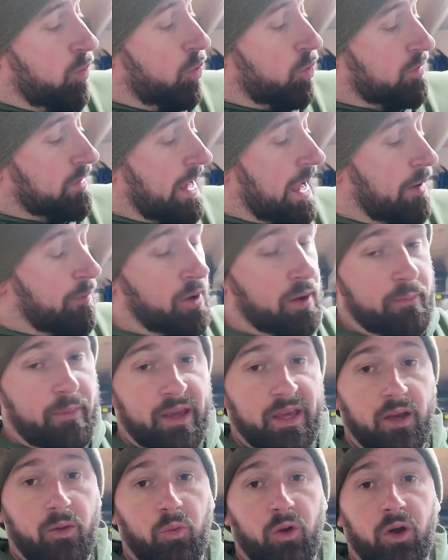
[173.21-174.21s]
walk down with a
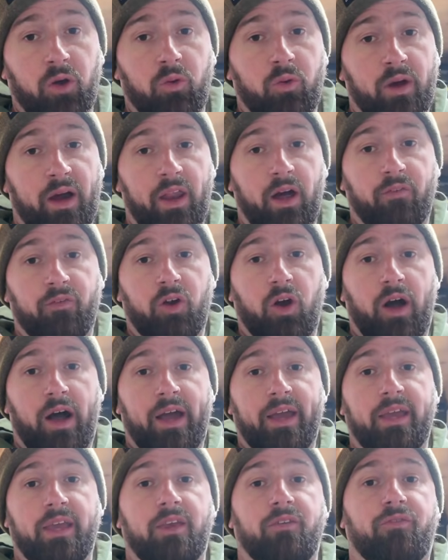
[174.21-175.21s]
meter wheel, and I've got
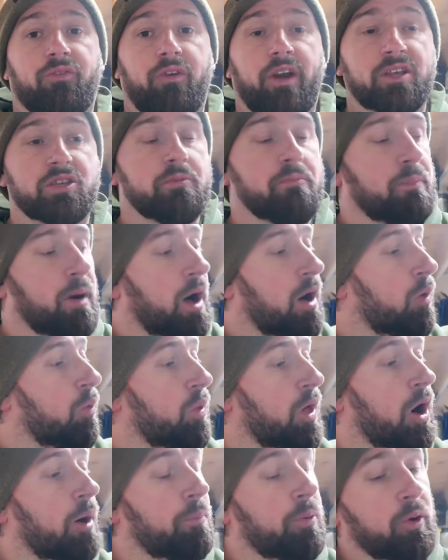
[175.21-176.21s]
a fluorescent pole
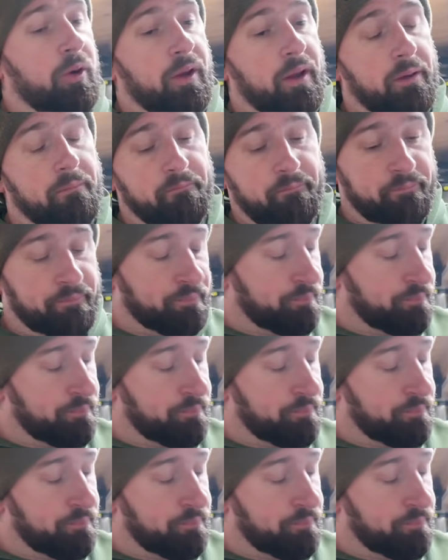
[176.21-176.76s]
that I'll put in,